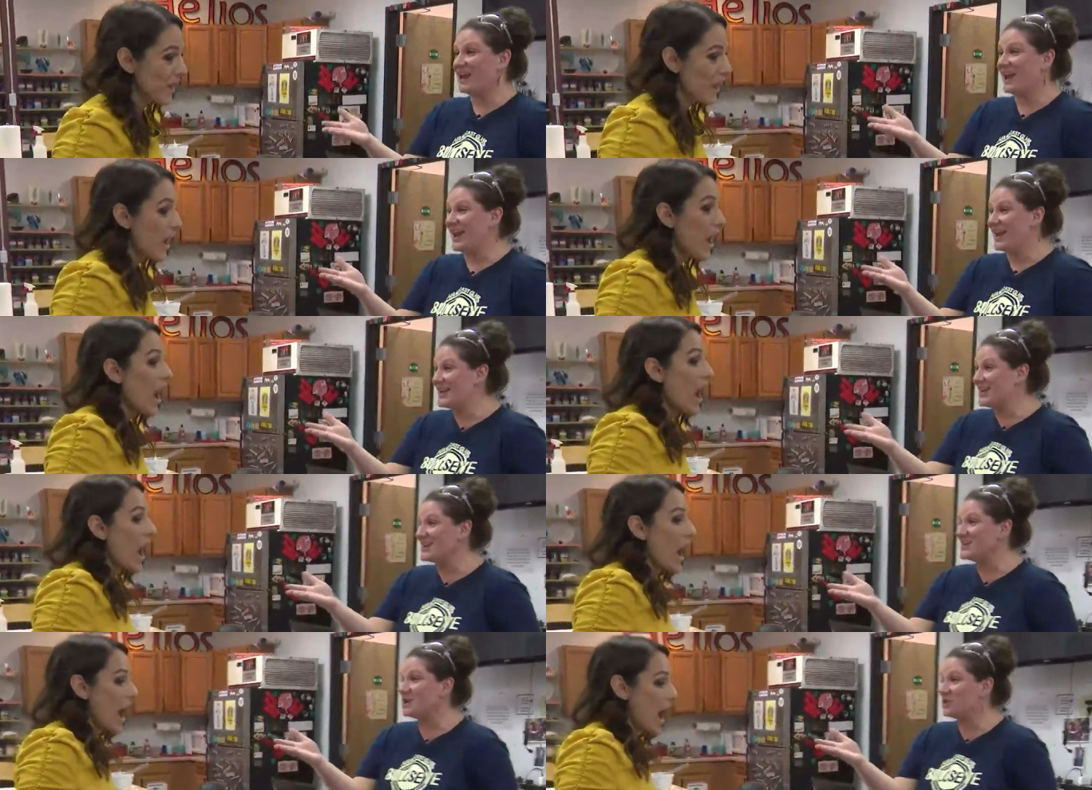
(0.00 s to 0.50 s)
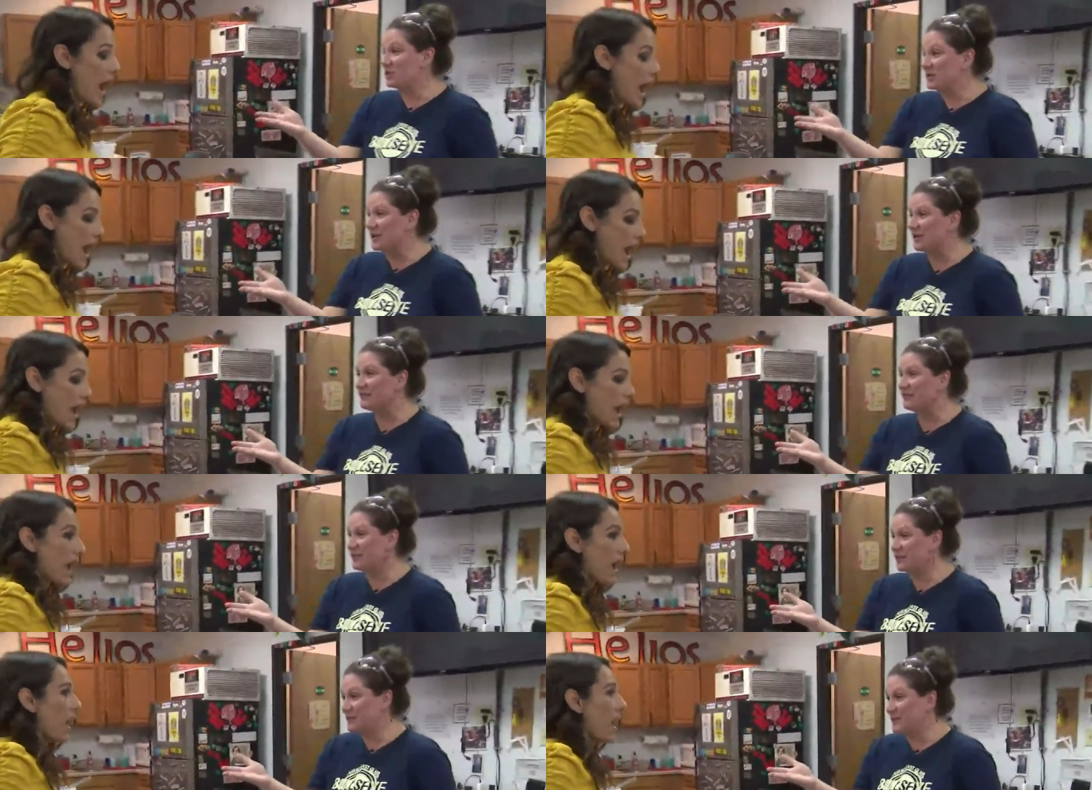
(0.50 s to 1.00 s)
Speaker 1: In, in
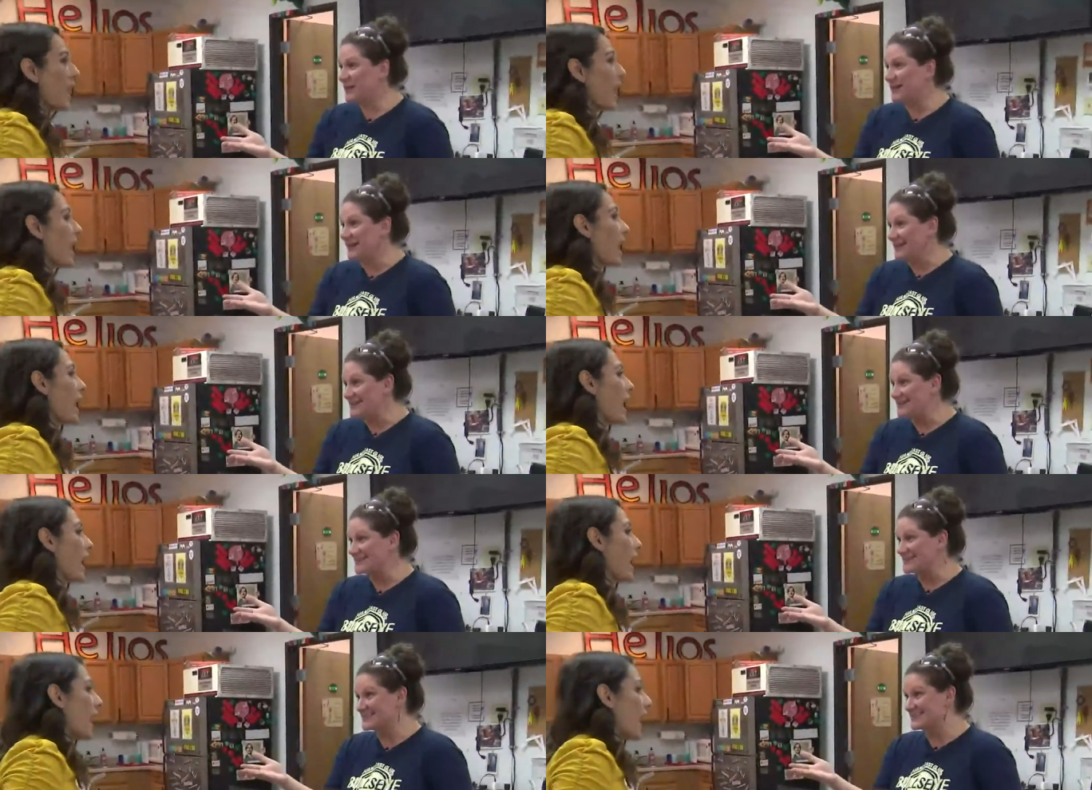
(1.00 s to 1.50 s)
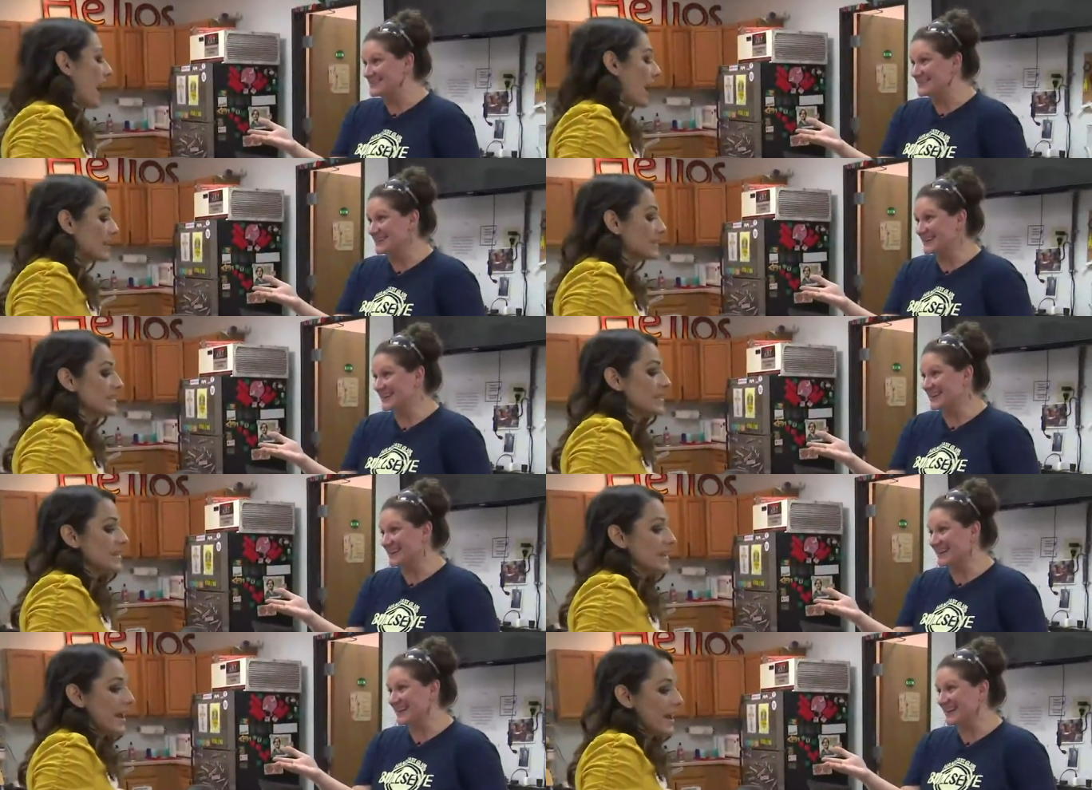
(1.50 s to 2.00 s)
only a few minutes.
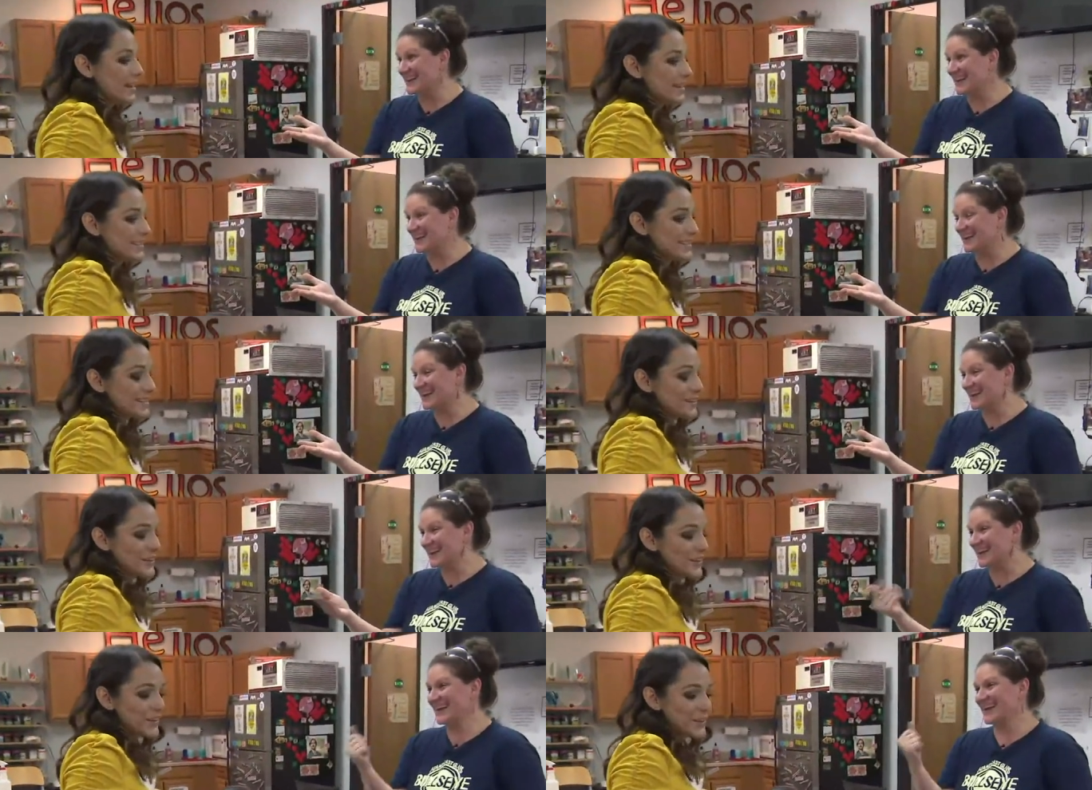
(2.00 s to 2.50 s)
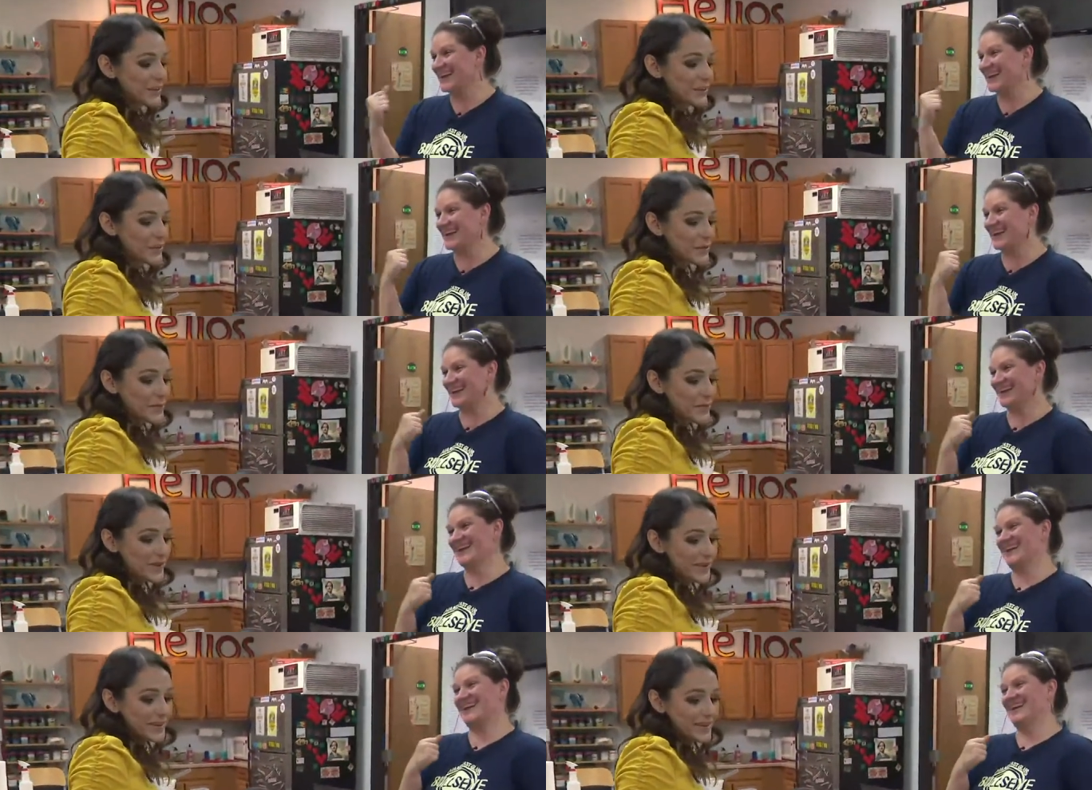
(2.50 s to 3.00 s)
I did, I did a
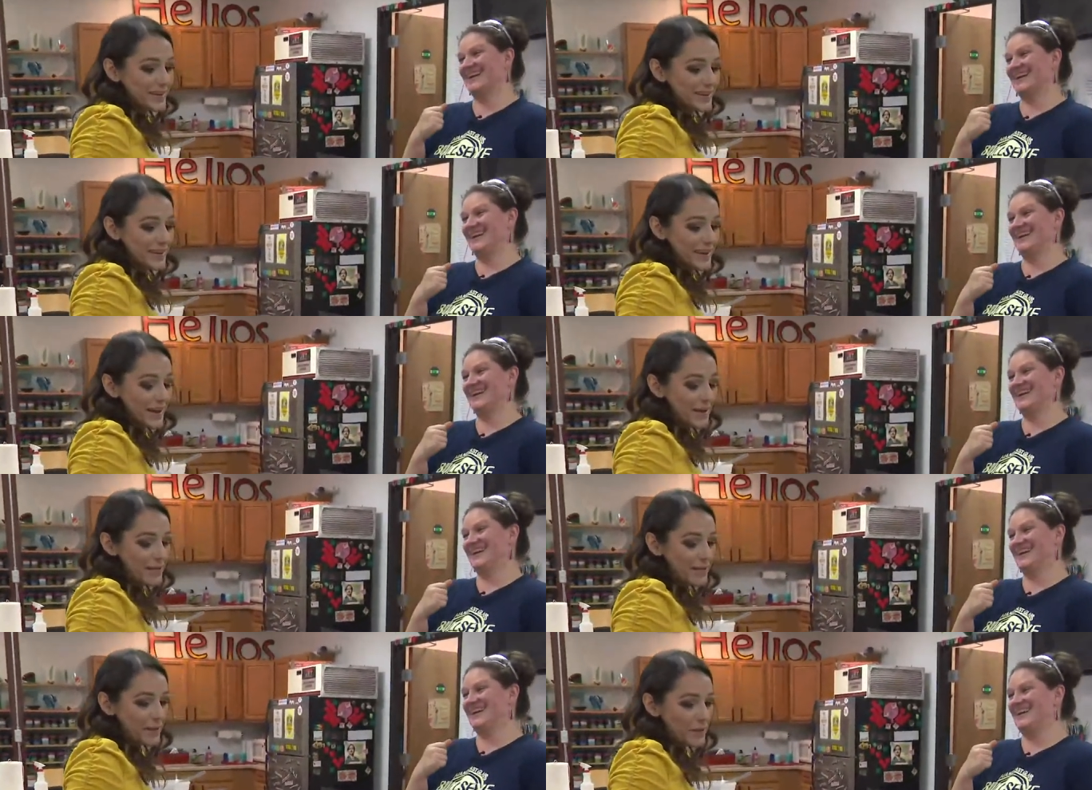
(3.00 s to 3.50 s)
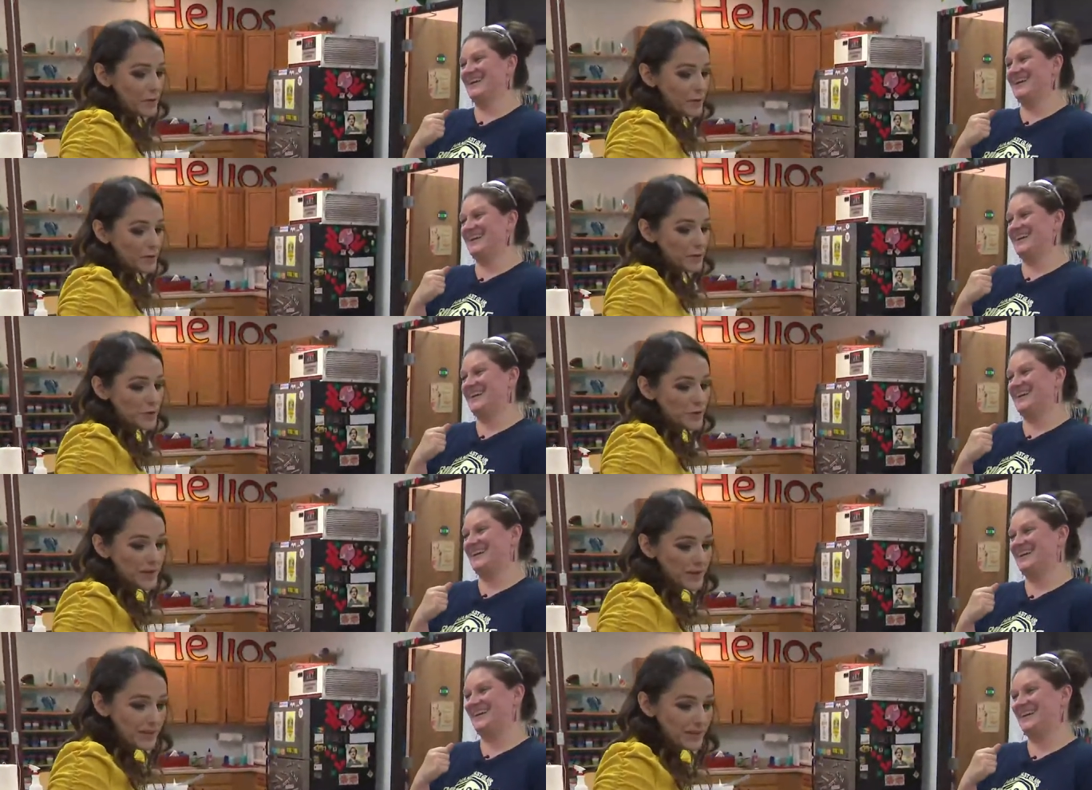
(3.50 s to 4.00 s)
little bit of it,
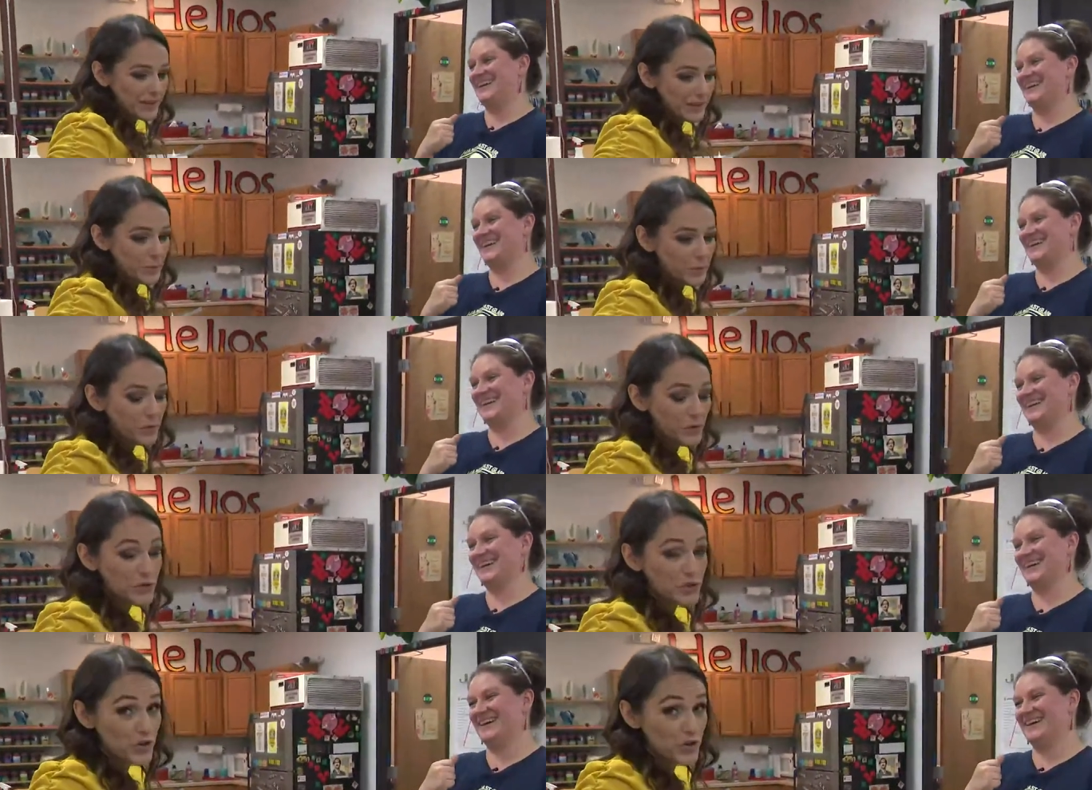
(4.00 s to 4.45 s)
which we can, we'll